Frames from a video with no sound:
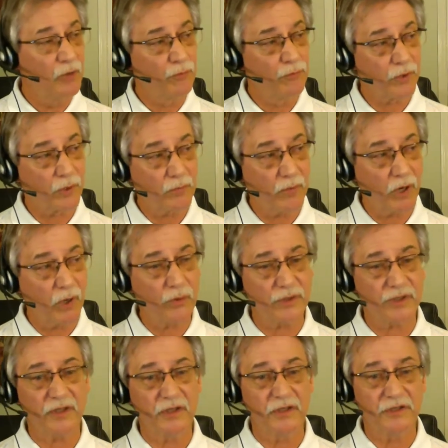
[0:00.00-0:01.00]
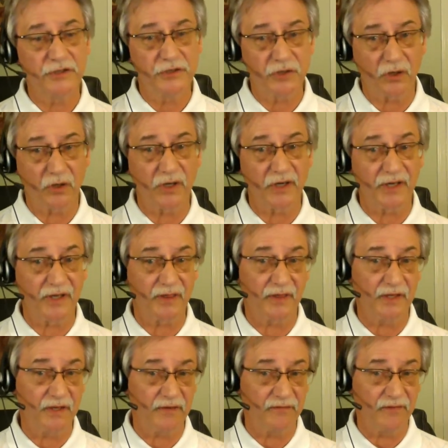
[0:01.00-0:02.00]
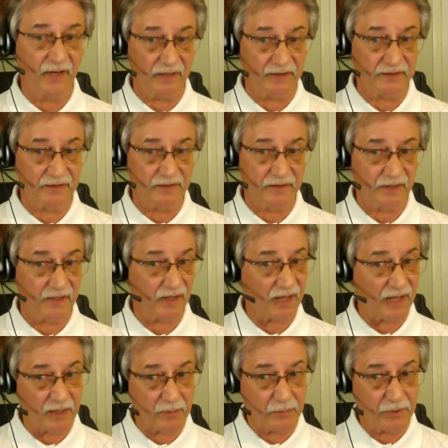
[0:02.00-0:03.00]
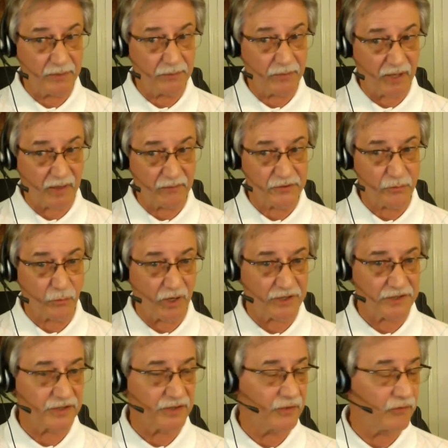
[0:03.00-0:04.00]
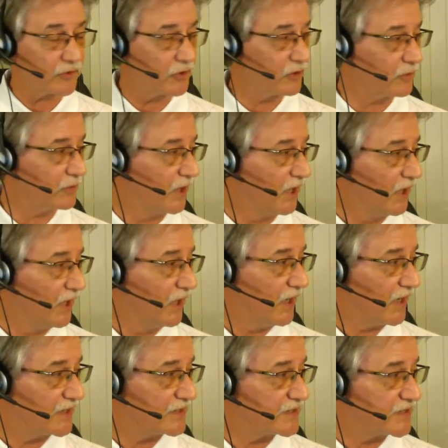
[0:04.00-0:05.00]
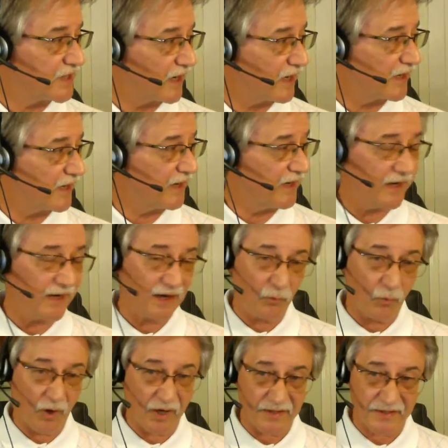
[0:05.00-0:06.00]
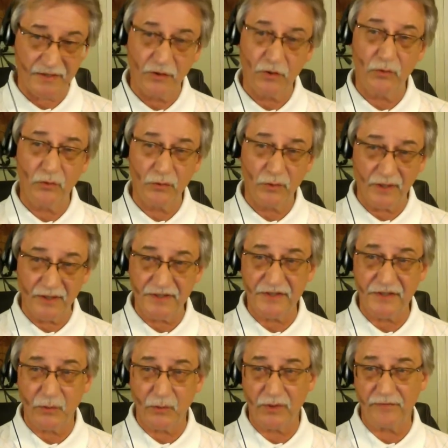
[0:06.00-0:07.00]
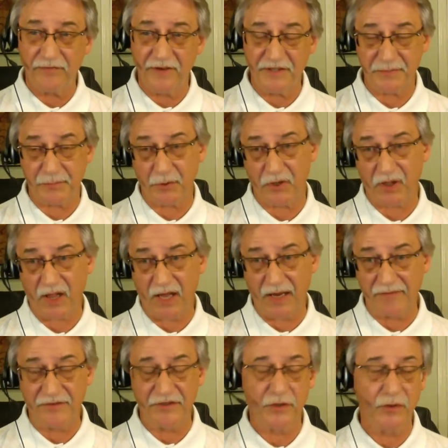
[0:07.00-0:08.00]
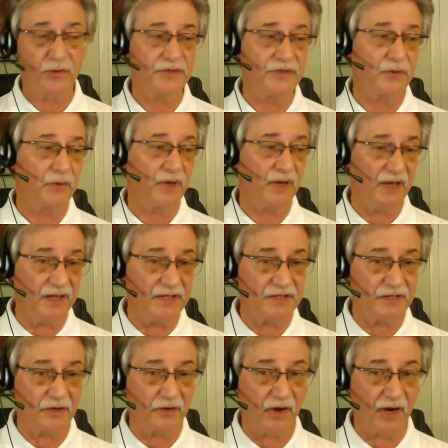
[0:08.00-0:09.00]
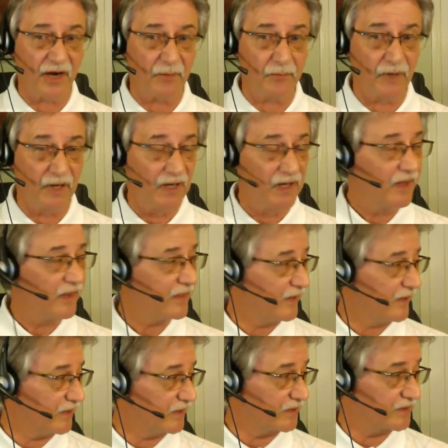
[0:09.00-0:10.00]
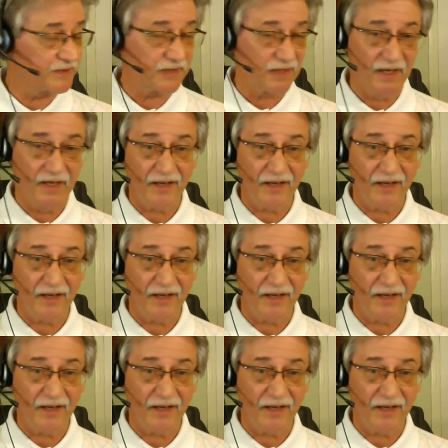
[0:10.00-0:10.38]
Promote during the event. And a lot of people, I was watching the room on Saturday, and I watched who is doing Facebook Lives, who is doing Instagram things.